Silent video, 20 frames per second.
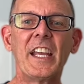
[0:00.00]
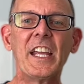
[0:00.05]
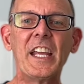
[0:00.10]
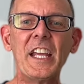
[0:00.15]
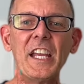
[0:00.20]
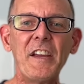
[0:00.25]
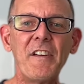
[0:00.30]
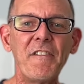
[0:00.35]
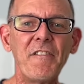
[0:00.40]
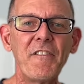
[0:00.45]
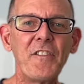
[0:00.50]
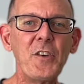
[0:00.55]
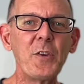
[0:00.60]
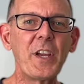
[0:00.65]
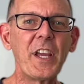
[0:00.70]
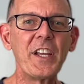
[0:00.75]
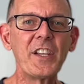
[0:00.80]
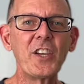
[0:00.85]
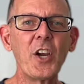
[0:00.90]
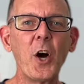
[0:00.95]
If you
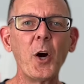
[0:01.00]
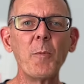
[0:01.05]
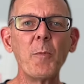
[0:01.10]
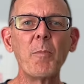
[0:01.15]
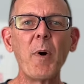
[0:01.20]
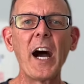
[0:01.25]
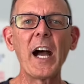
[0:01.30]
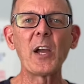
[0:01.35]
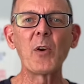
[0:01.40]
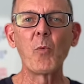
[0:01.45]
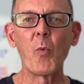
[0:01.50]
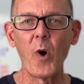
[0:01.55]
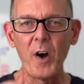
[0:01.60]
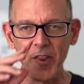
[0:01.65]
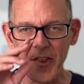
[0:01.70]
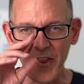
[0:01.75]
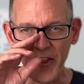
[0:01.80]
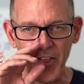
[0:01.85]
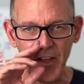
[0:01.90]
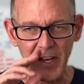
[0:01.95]
can go buy
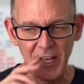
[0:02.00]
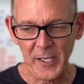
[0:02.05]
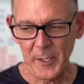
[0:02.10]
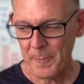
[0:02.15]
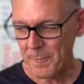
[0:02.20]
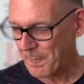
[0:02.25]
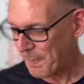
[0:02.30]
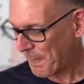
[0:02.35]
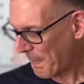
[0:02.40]
one thing,